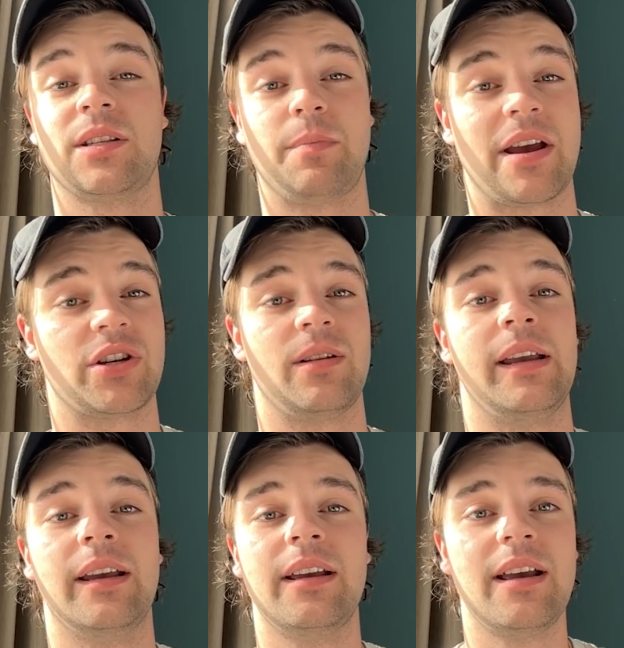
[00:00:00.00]

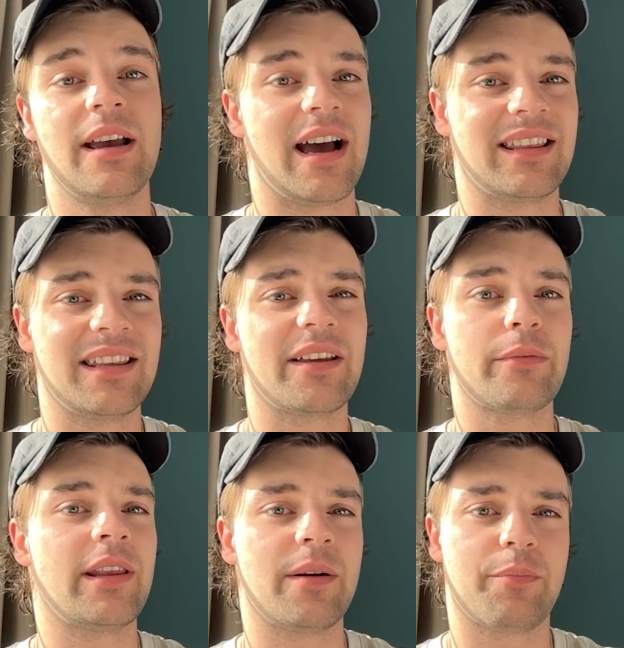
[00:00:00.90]
especially, I think they
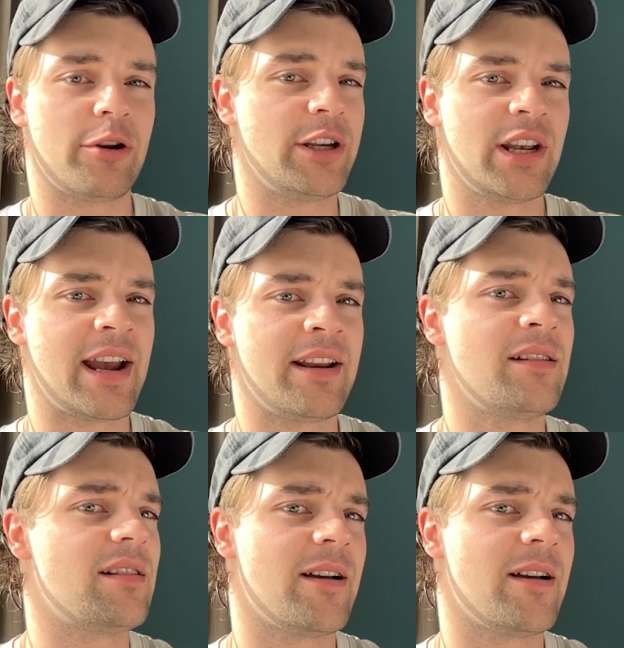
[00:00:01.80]
really appreciate it.